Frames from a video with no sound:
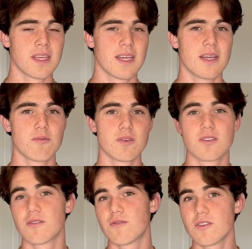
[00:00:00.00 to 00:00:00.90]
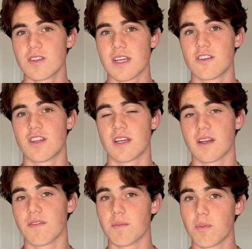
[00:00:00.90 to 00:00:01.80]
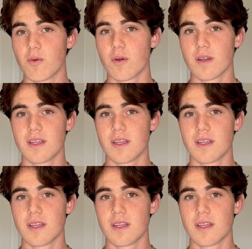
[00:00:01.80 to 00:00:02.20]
and was the first edge taken off the board